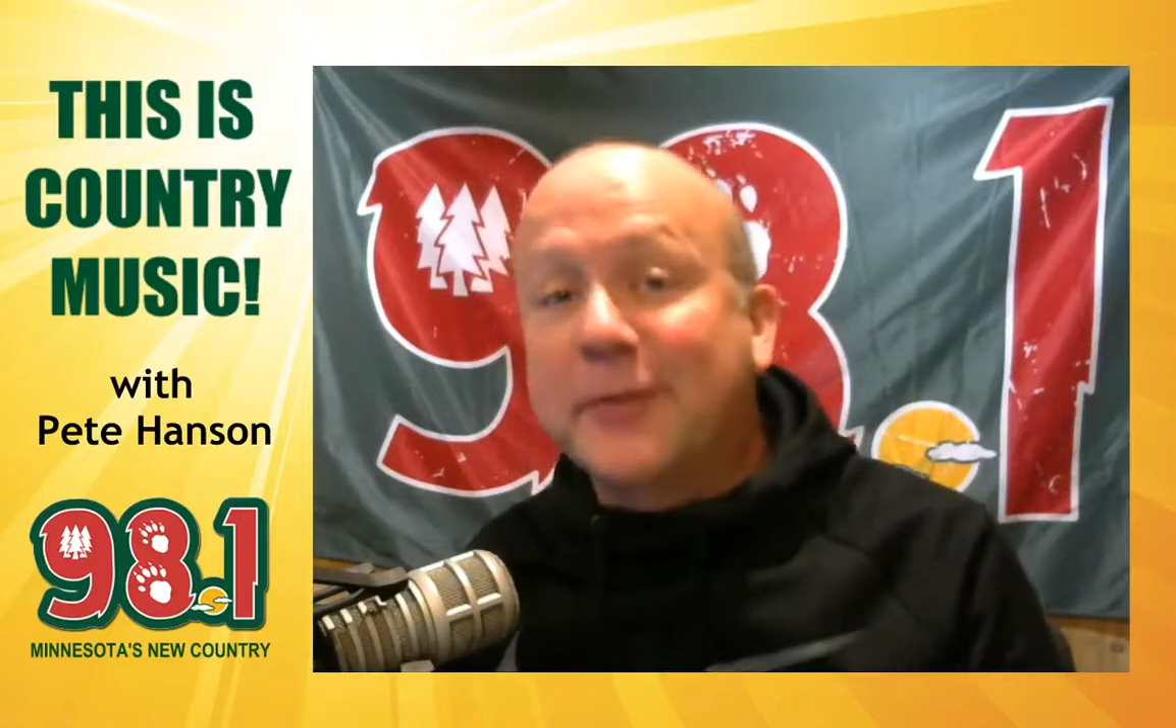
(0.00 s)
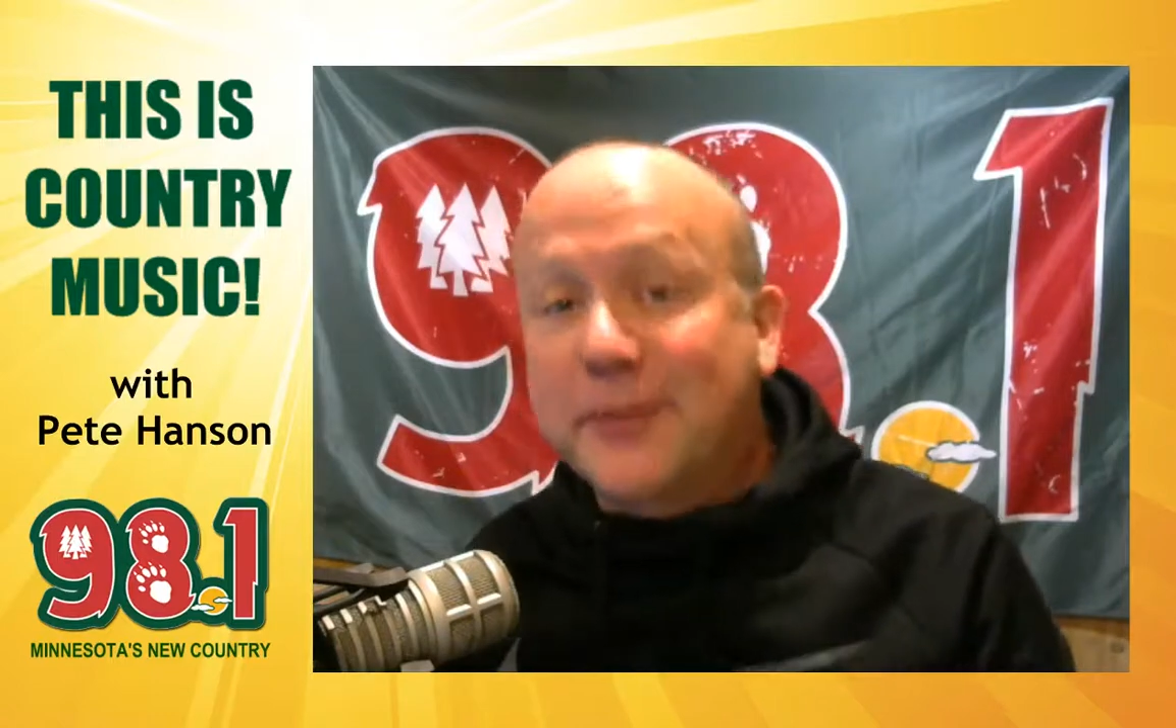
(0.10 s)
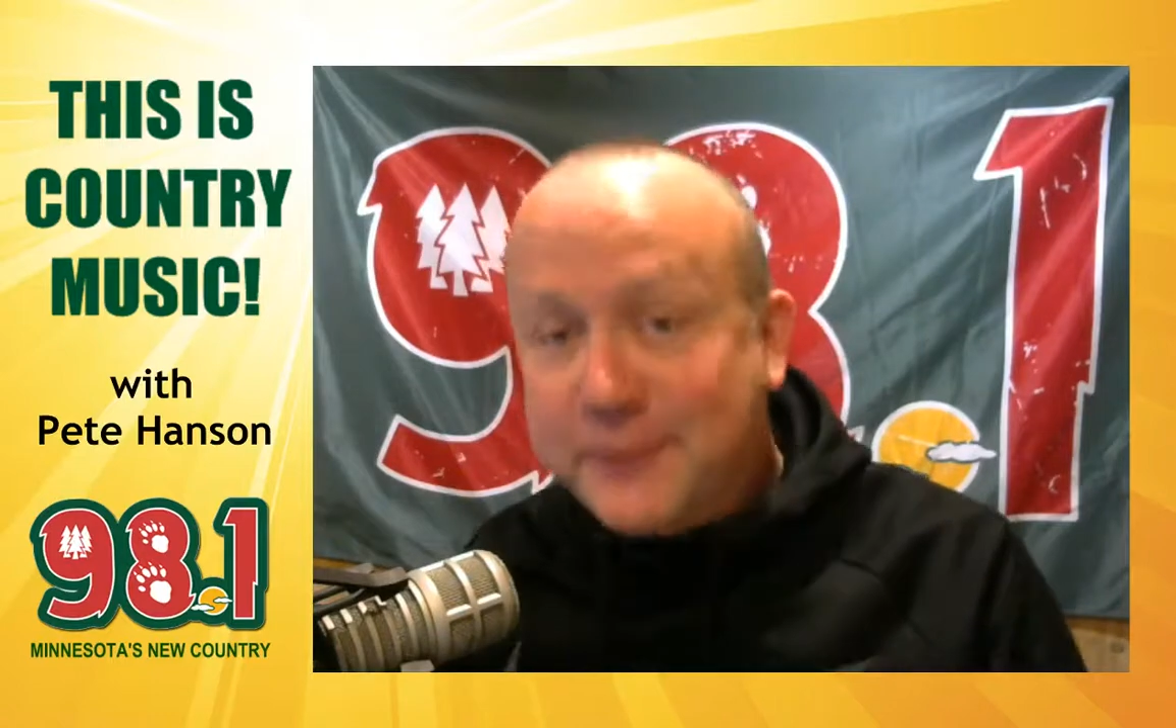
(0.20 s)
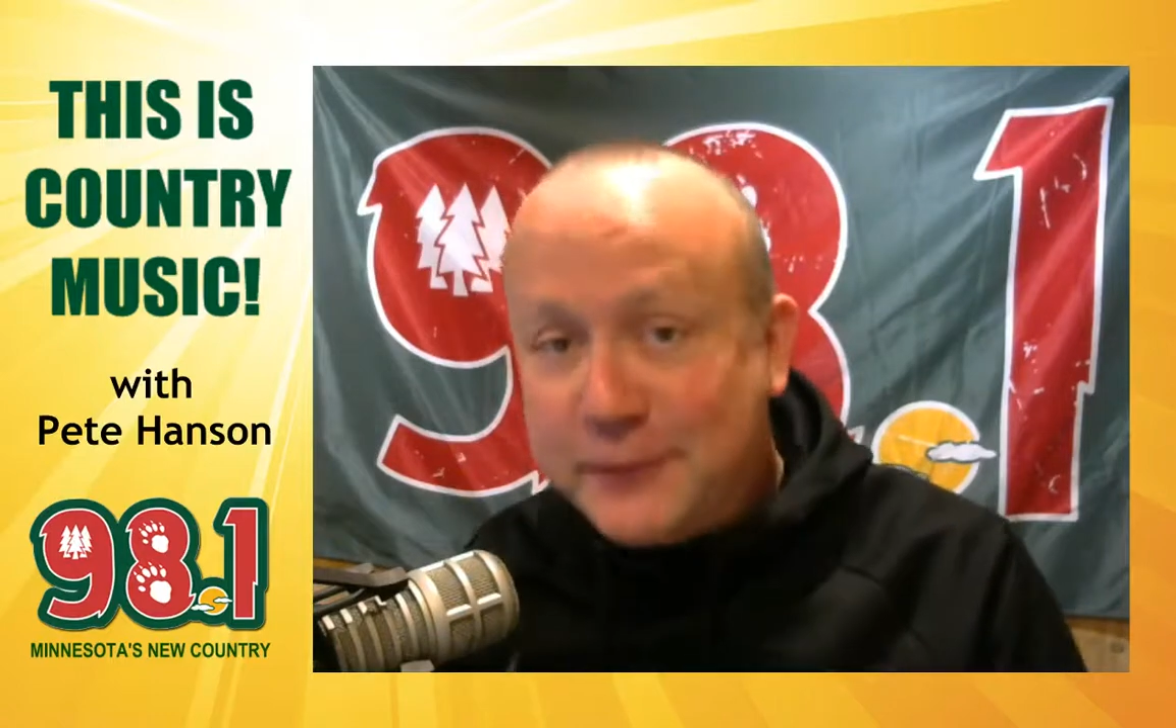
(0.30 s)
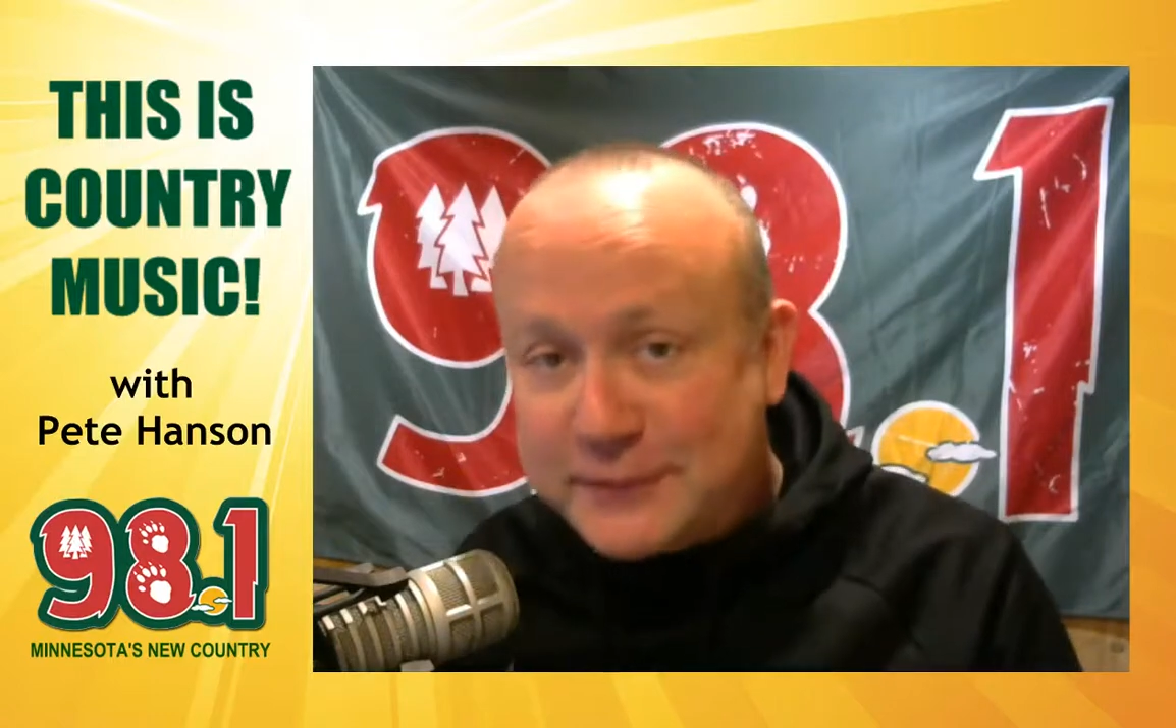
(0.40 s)

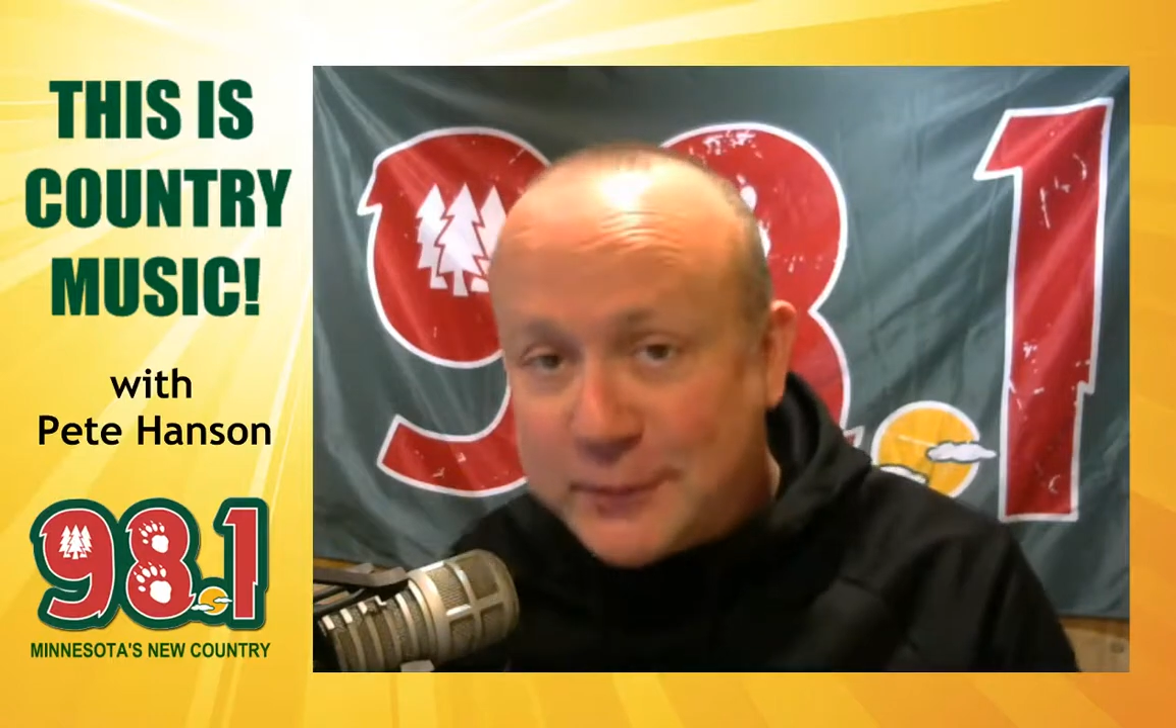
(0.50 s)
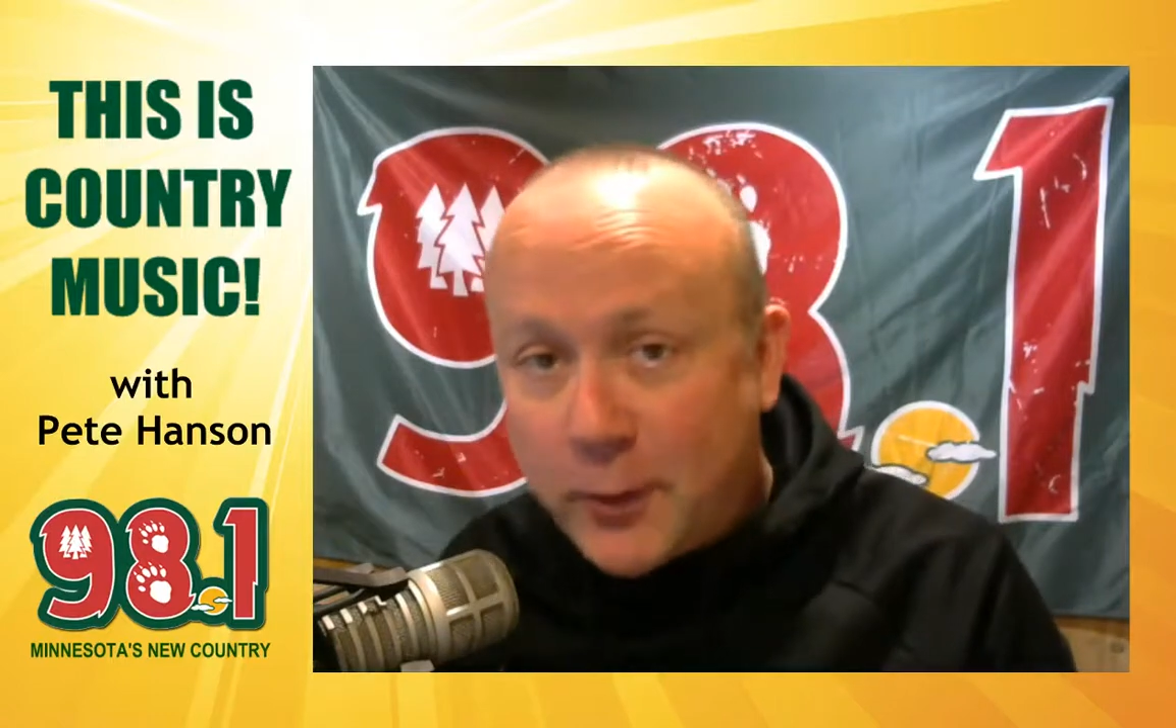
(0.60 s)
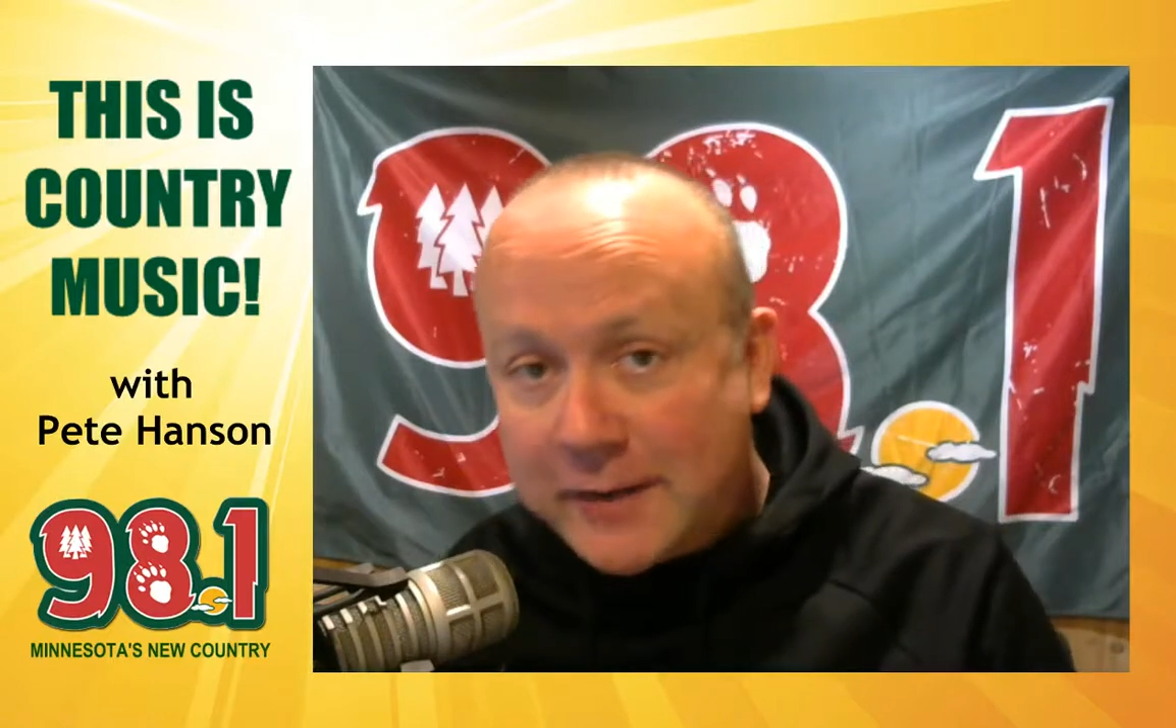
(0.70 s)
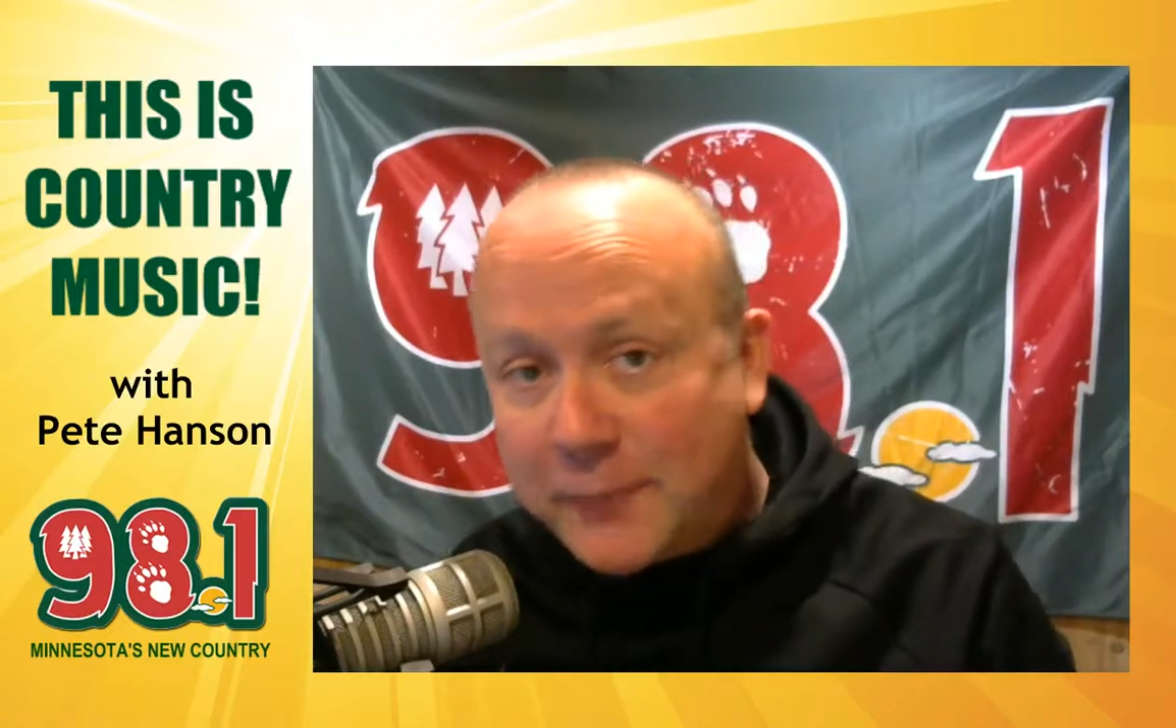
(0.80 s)
full story of